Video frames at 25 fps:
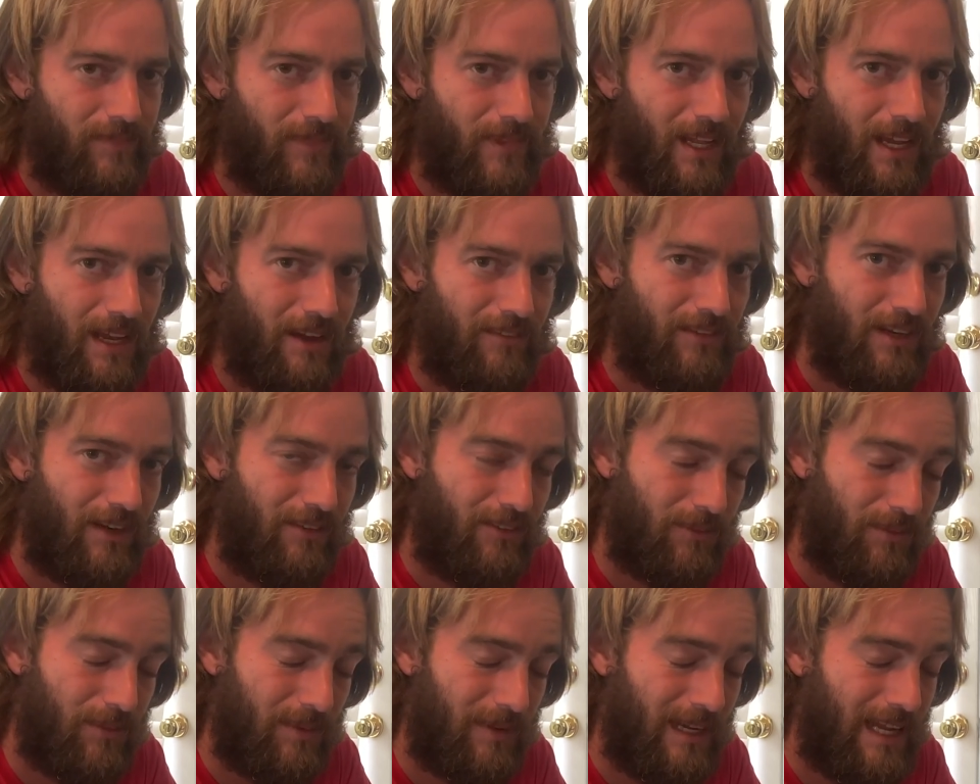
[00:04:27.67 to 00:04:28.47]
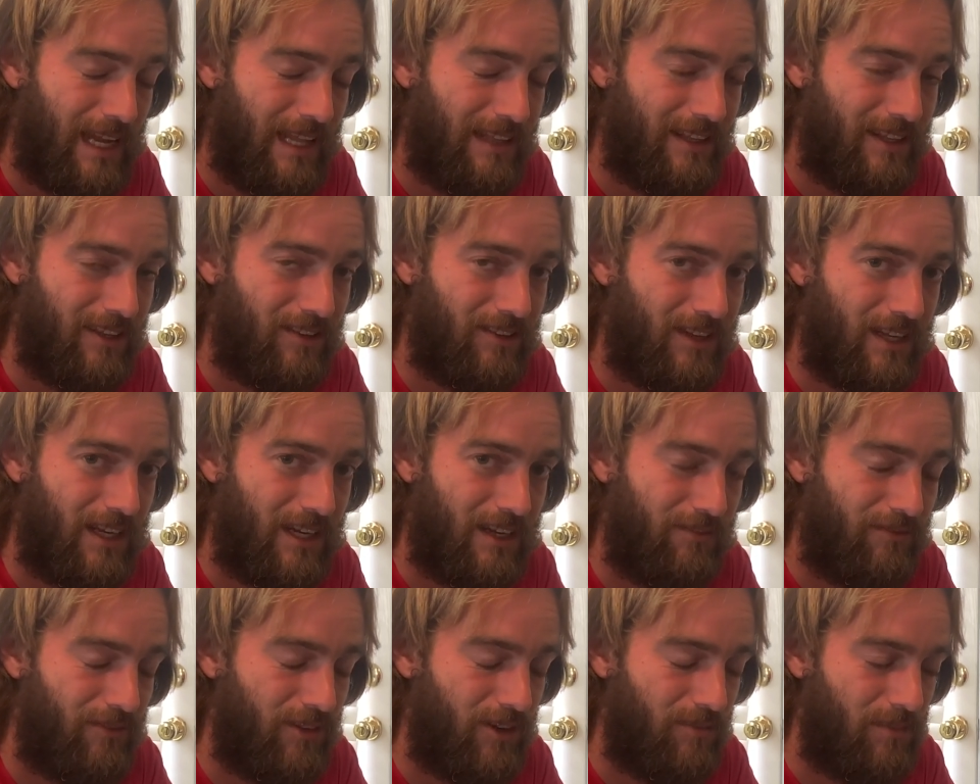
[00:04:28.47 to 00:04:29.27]
I've never had this
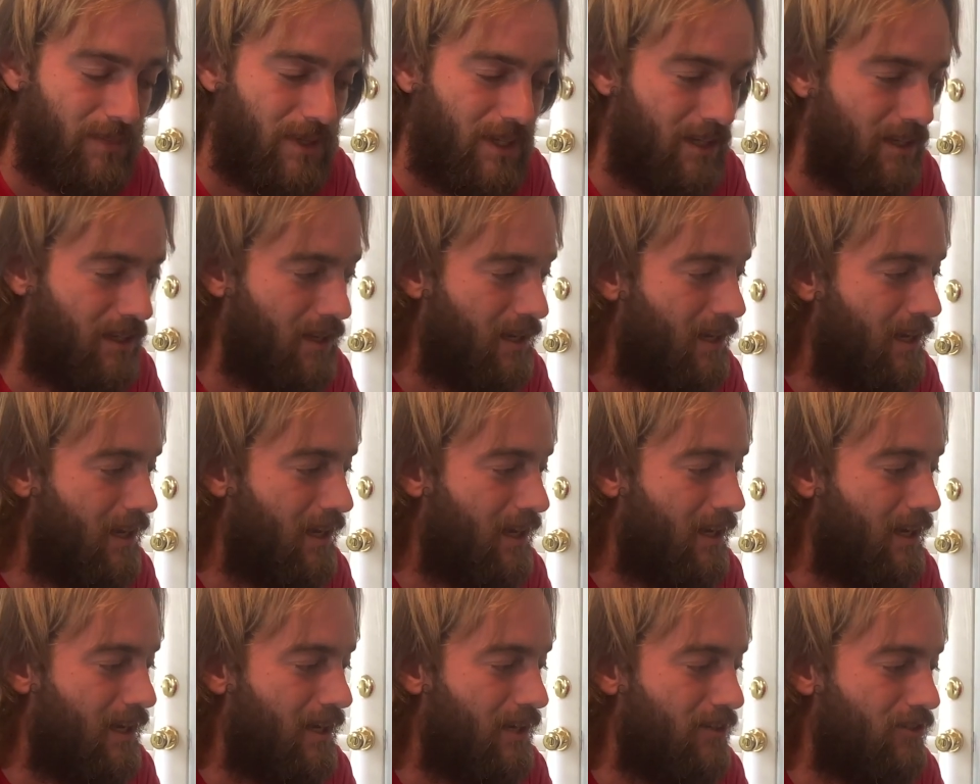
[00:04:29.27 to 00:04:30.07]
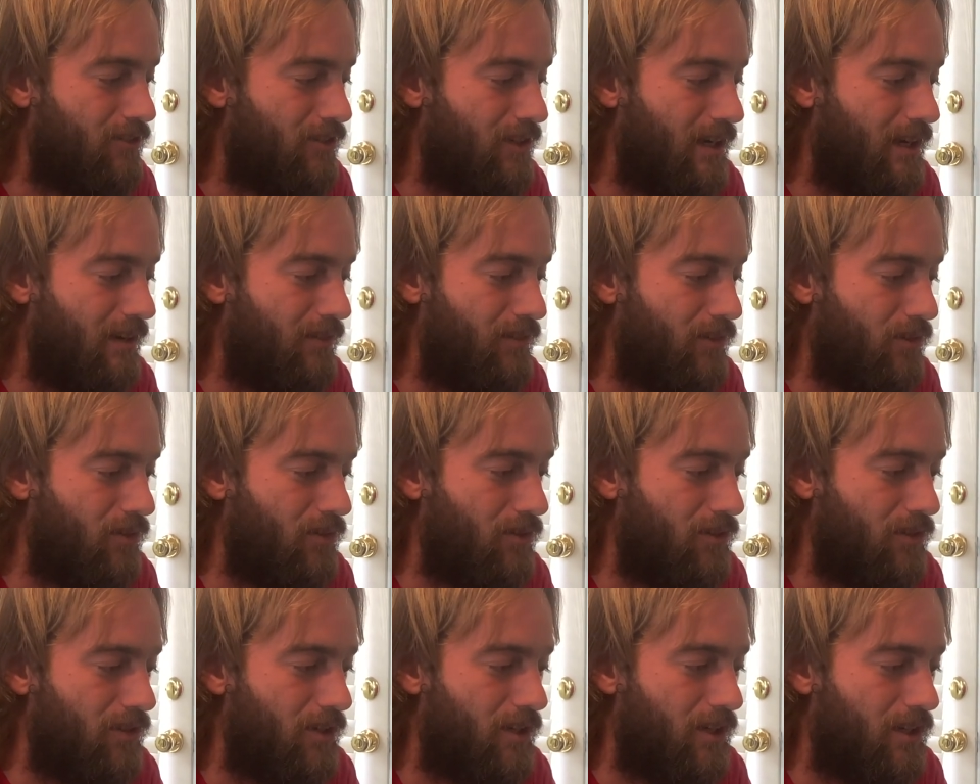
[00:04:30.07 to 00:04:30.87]
taken from me.
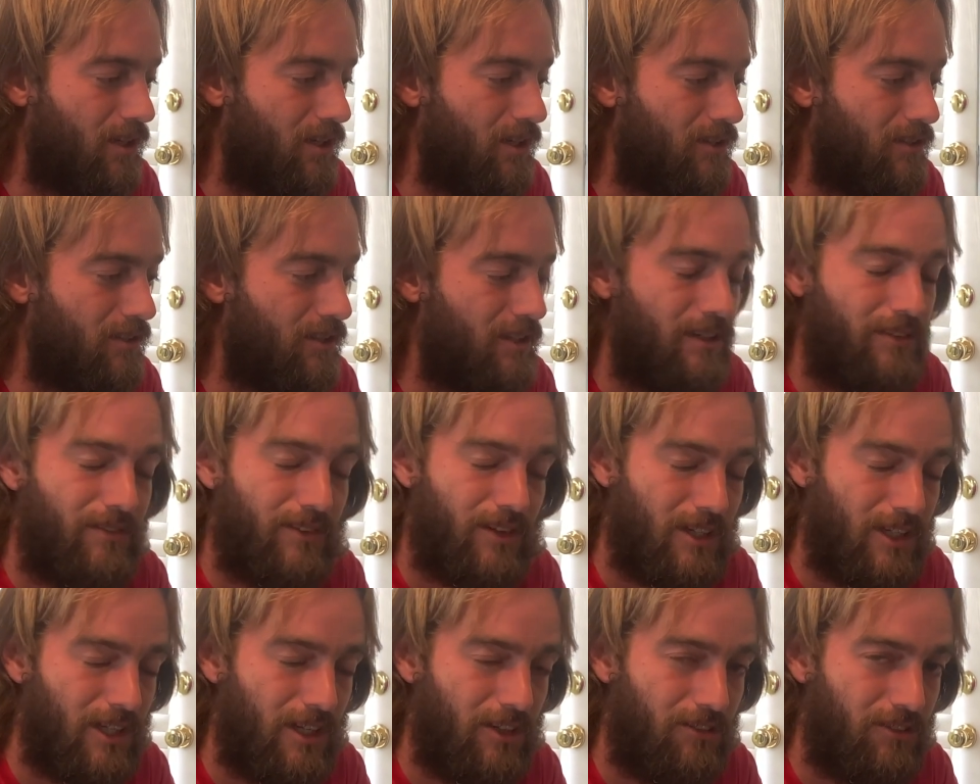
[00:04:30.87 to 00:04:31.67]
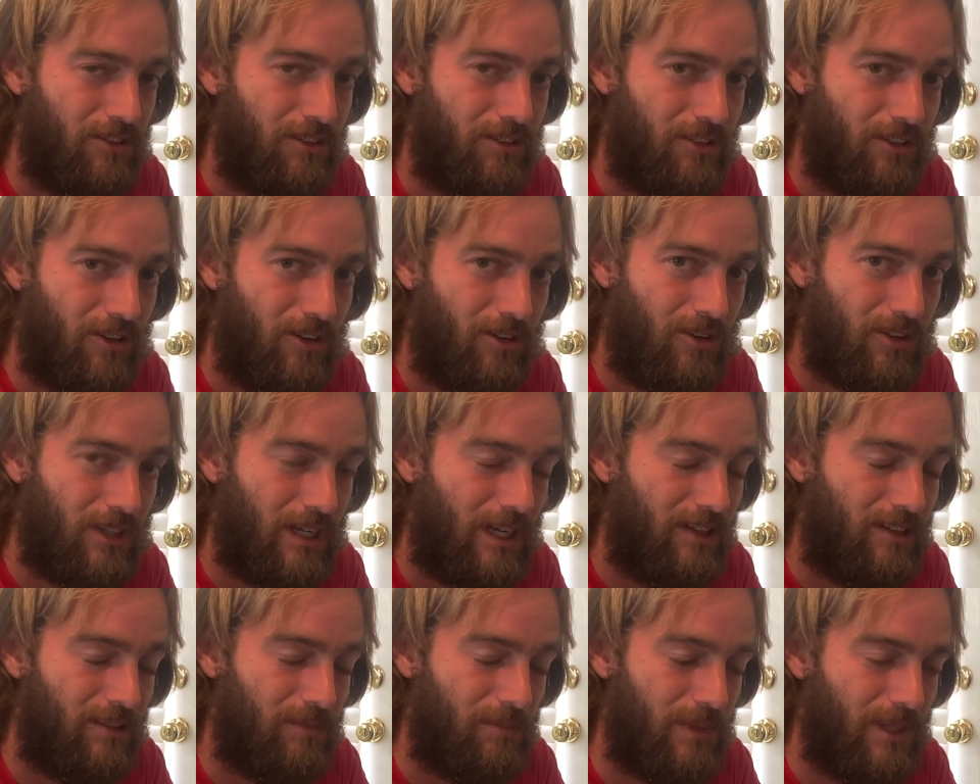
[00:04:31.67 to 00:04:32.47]
Traveled to different countries and all
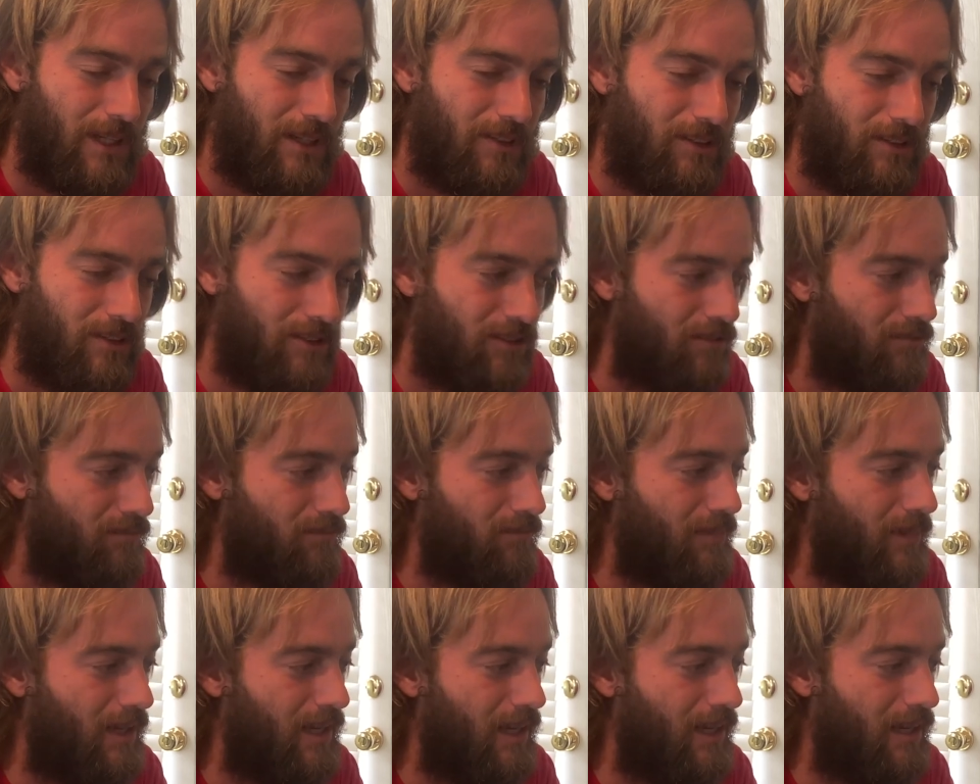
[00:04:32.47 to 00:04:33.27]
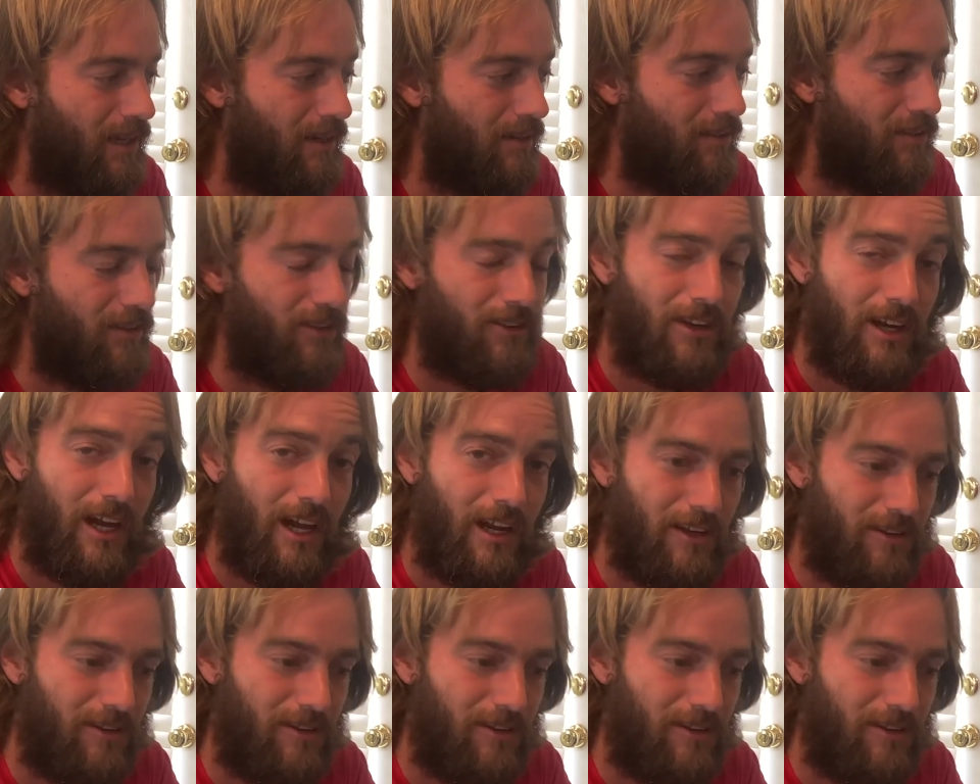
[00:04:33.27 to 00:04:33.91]
kinds of places, and still got